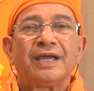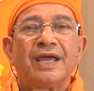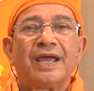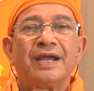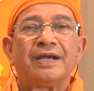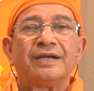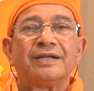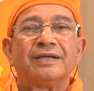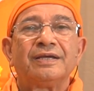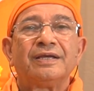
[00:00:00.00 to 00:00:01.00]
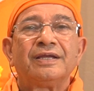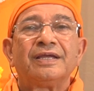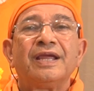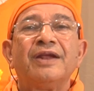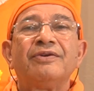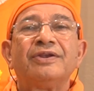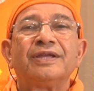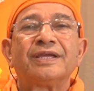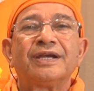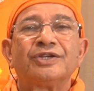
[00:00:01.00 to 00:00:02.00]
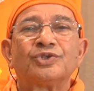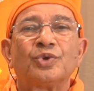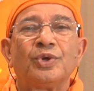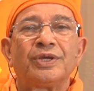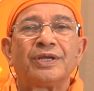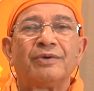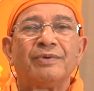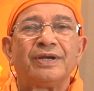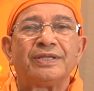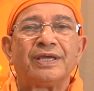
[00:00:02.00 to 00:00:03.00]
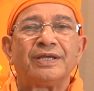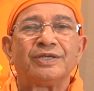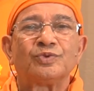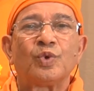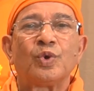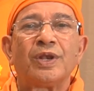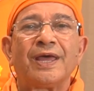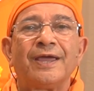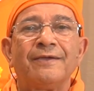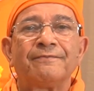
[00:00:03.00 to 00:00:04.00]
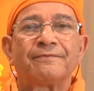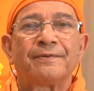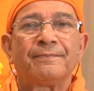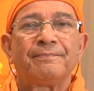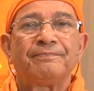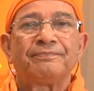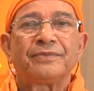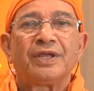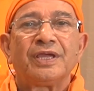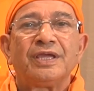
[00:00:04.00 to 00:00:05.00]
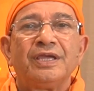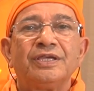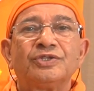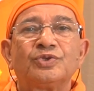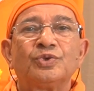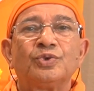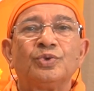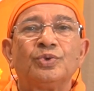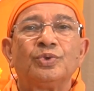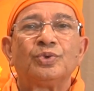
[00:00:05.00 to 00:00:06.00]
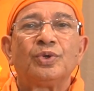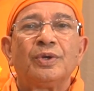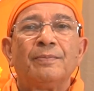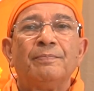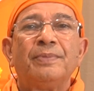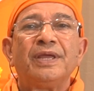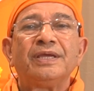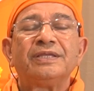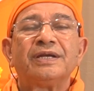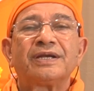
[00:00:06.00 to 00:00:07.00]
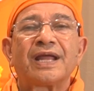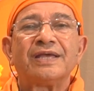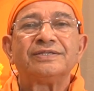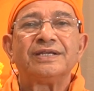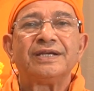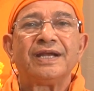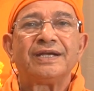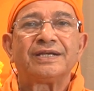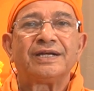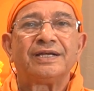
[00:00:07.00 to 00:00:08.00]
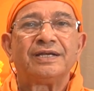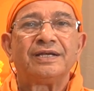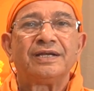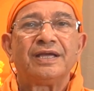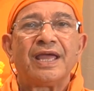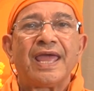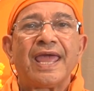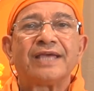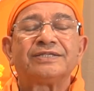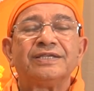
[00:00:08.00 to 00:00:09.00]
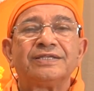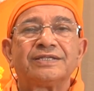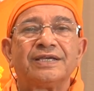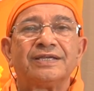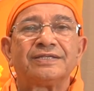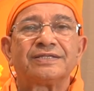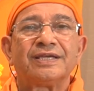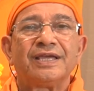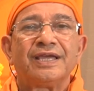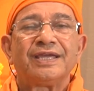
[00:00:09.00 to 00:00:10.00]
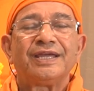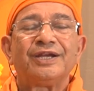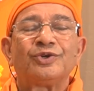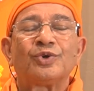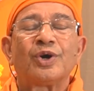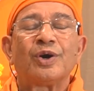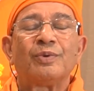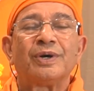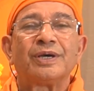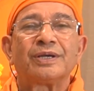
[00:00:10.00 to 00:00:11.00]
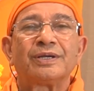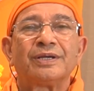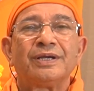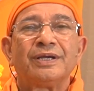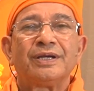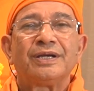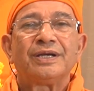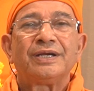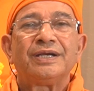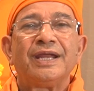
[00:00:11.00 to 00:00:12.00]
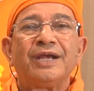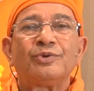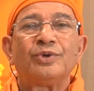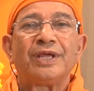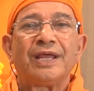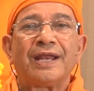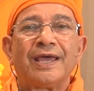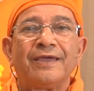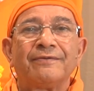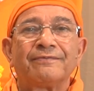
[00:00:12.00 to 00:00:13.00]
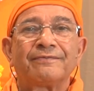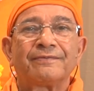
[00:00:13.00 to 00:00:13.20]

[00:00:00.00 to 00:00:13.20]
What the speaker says: and entering and showing now and then his whole life is to bring the transcendental existence into our day-to-day life,